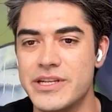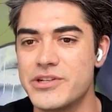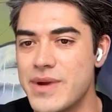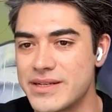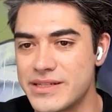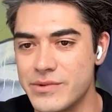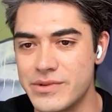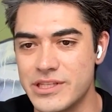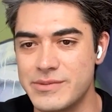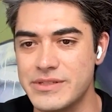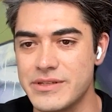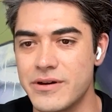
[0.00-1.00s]
interacting with
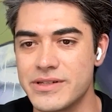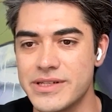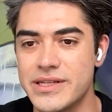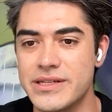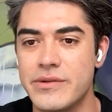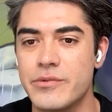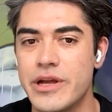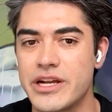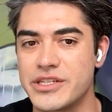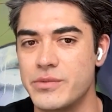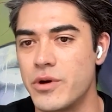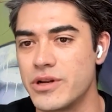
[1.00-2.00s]
this piece of content and would
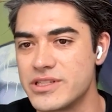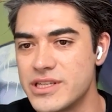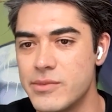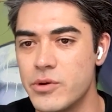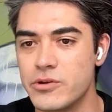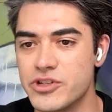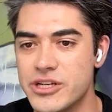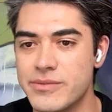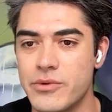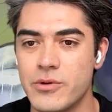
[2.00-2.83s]
actually want some ownership